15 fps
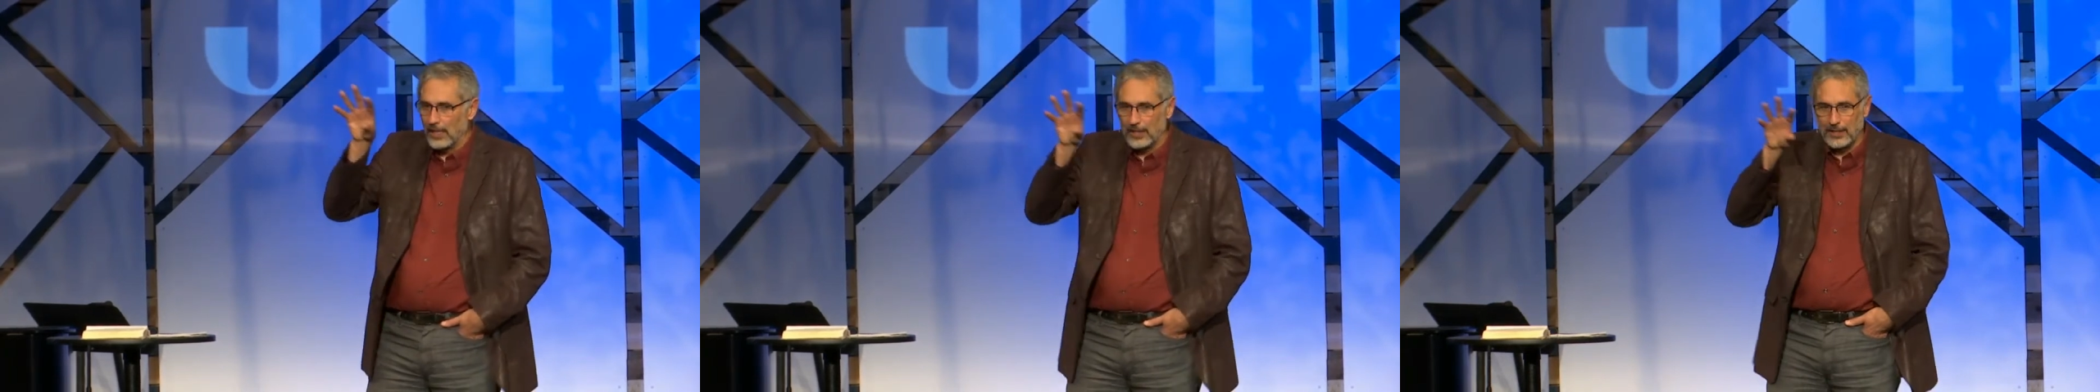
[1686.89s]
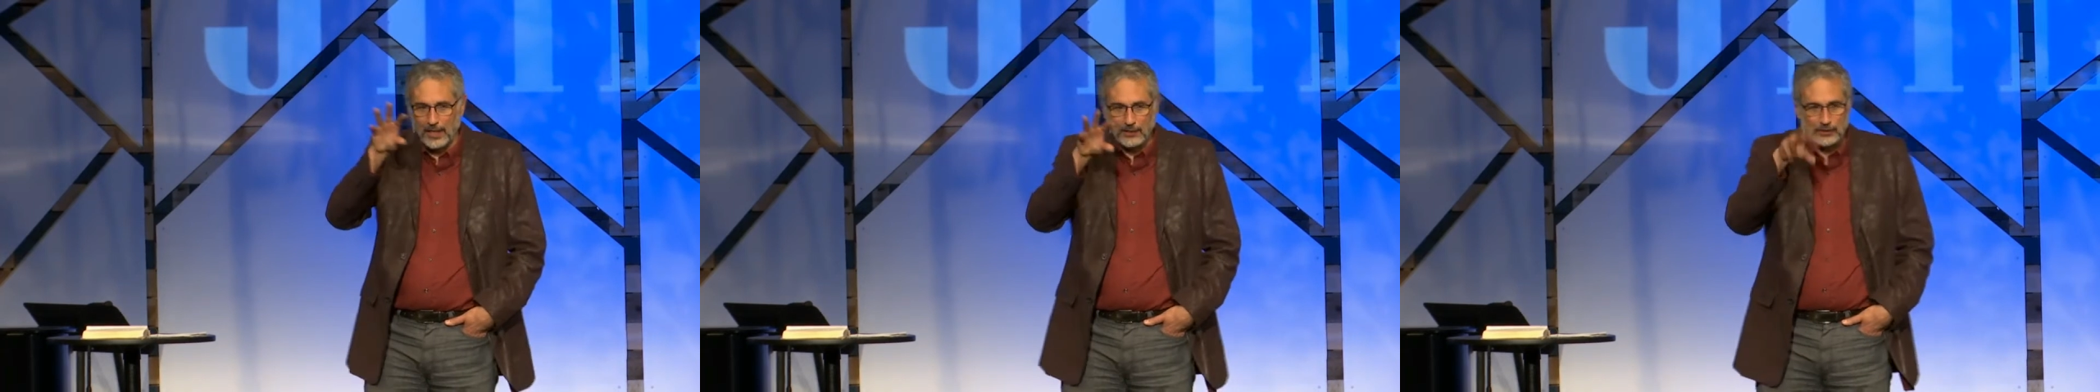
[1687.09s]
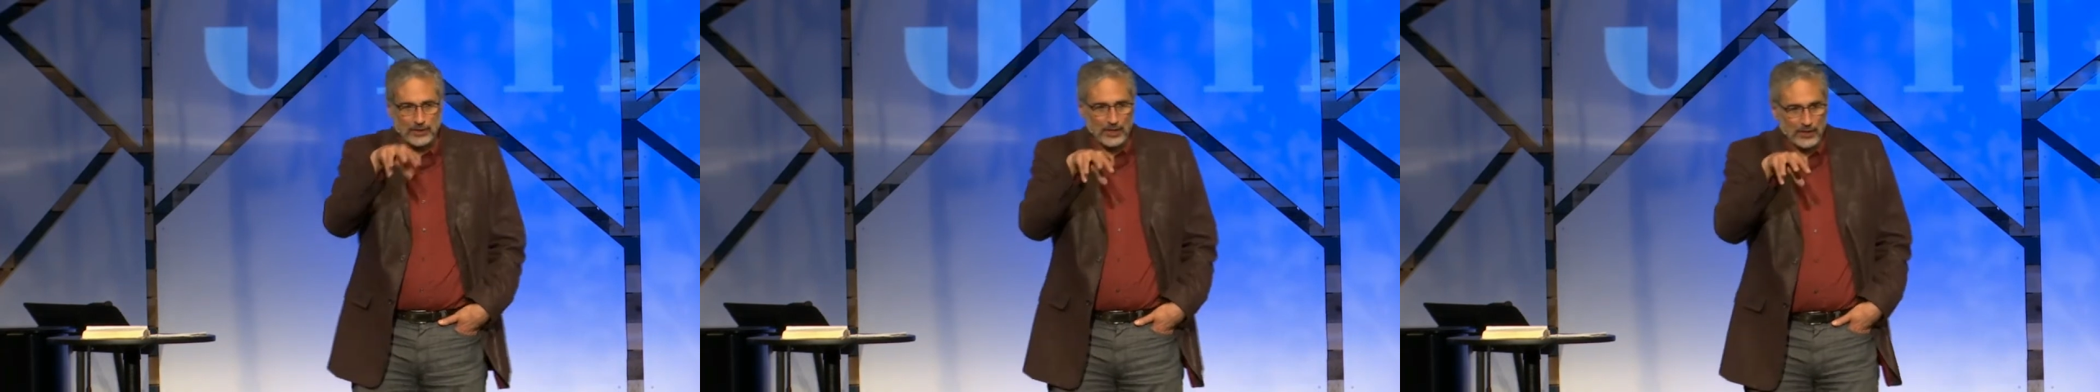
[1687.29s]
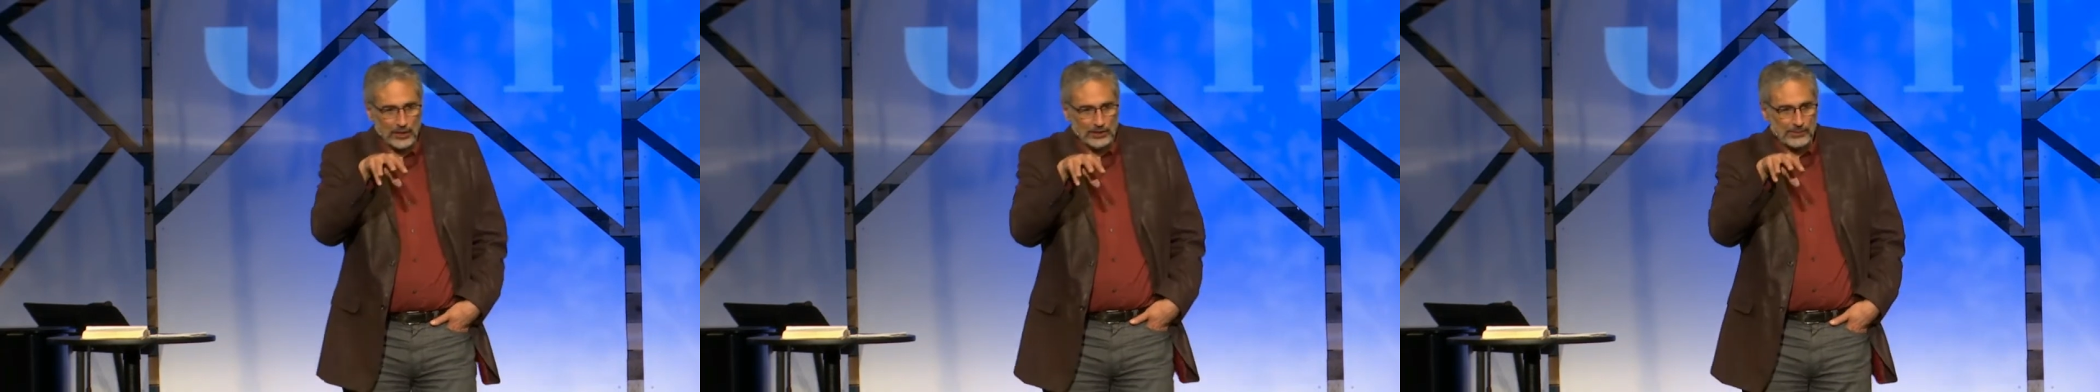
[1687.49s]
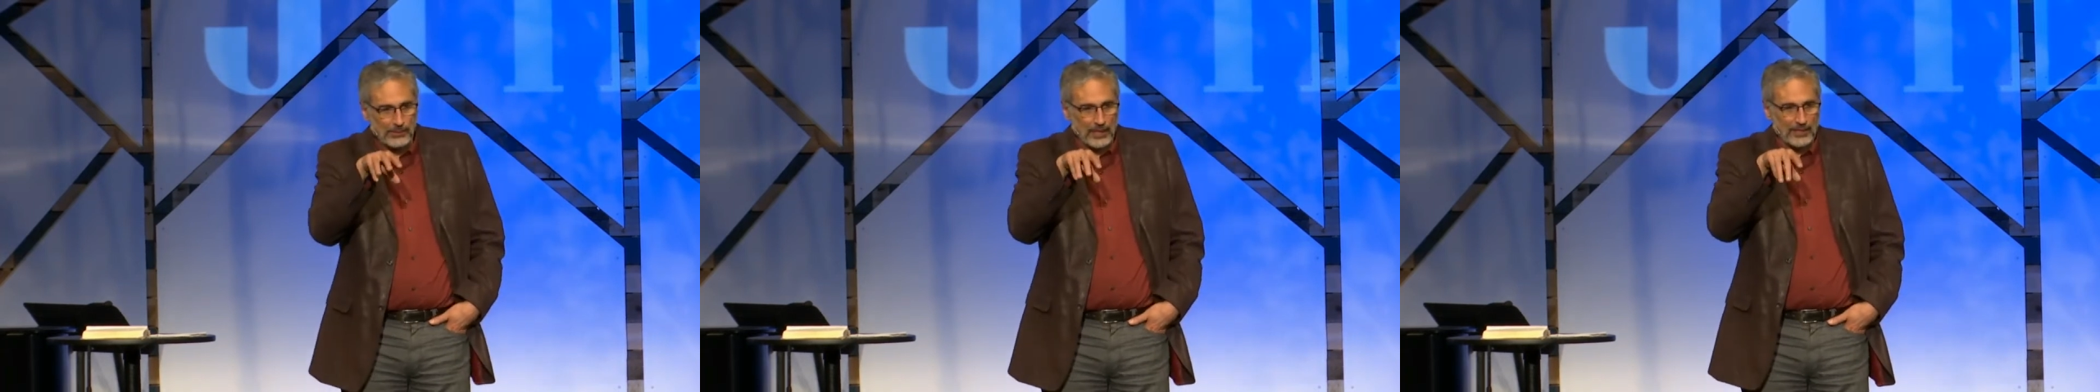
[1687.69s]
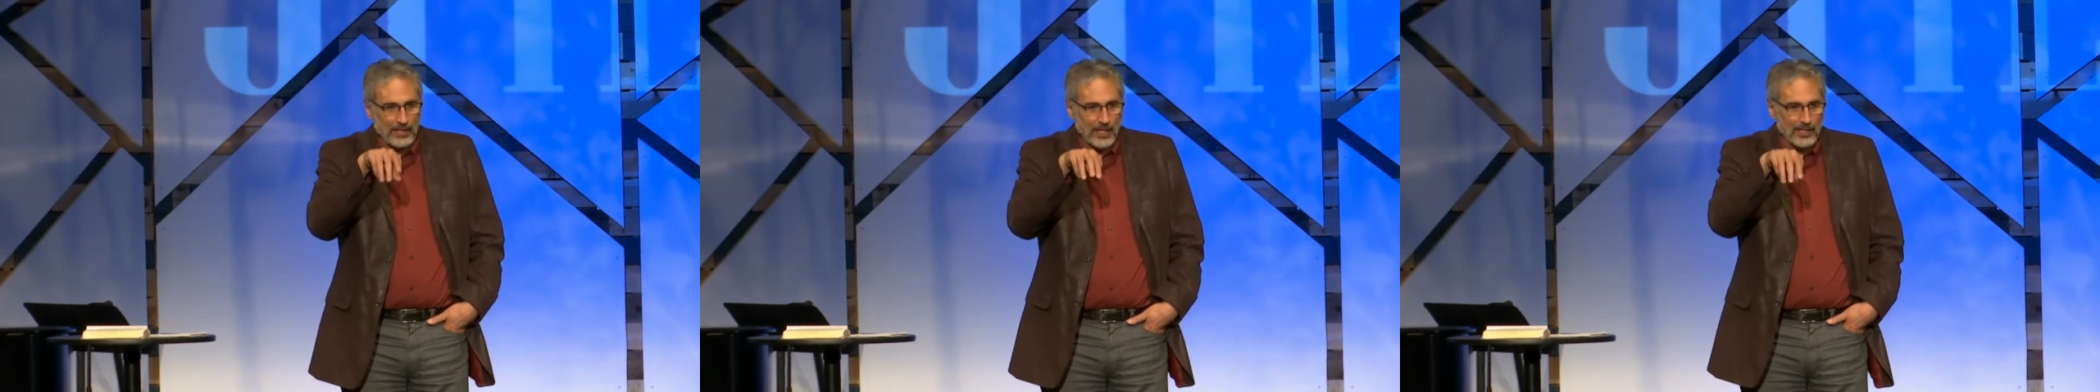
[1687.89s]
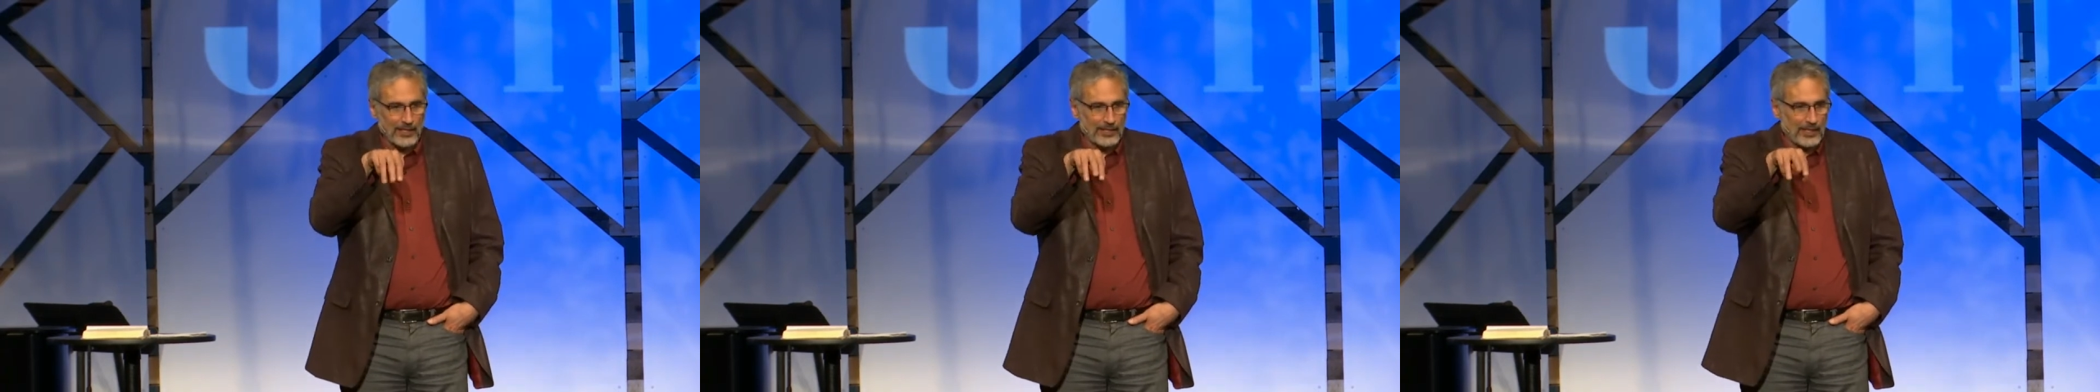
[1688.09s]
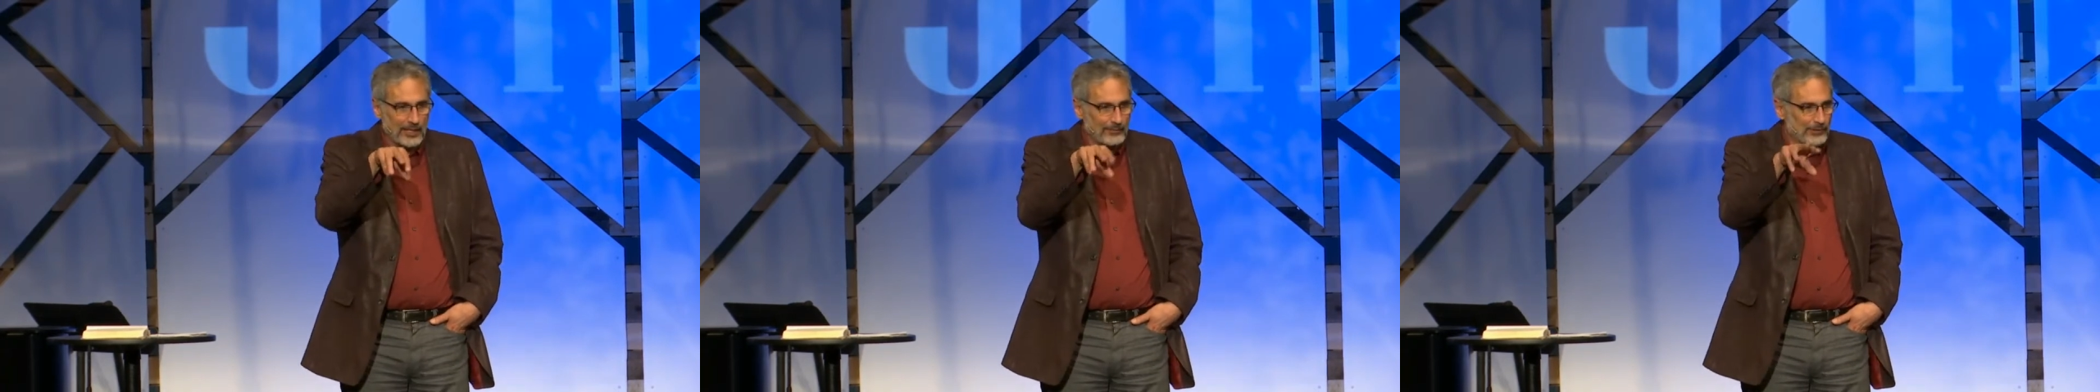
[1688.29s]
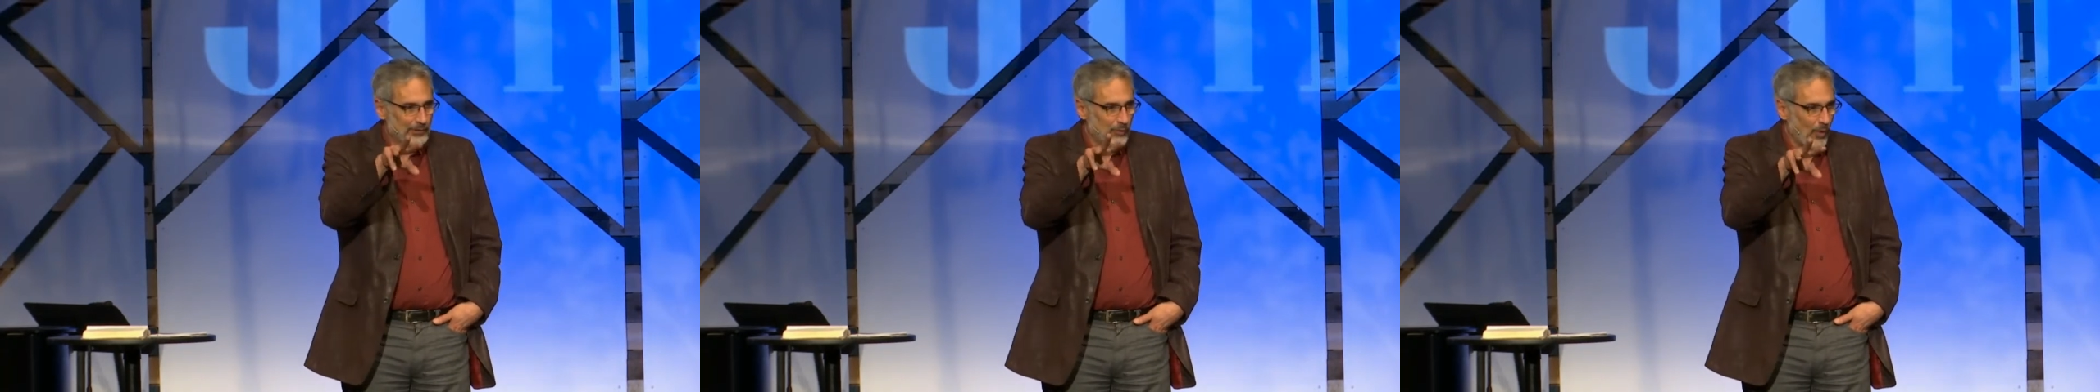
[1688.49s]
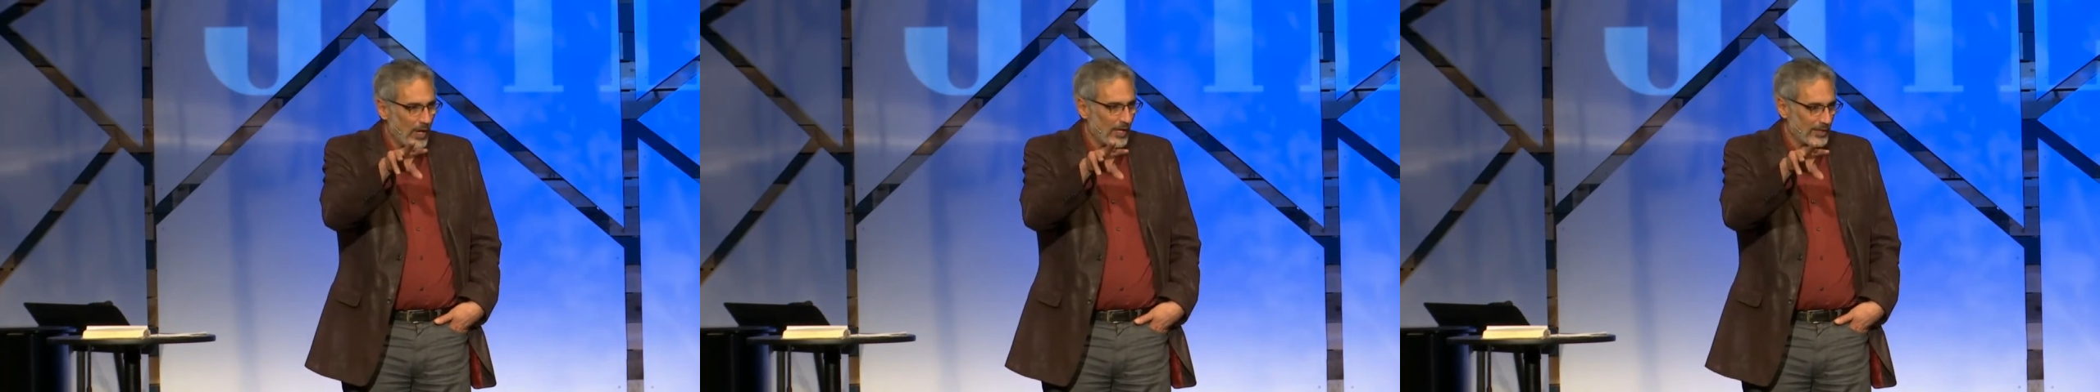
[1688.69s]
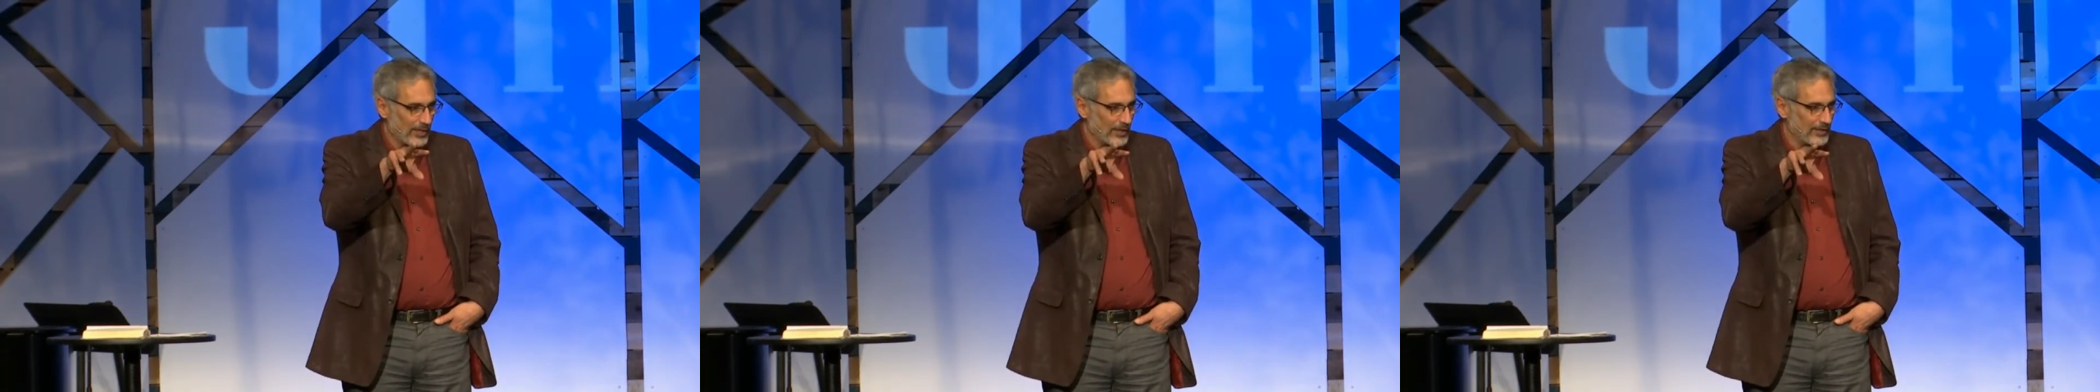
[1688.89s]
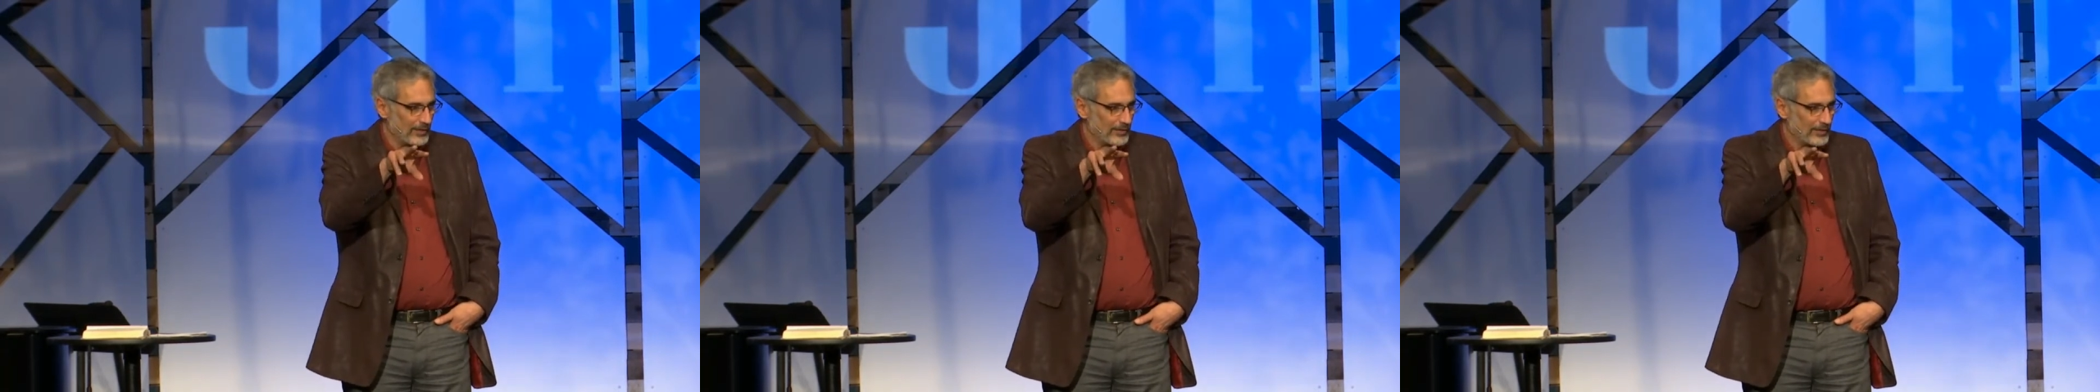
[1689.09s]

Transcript: And then she looks back down and keeps walking.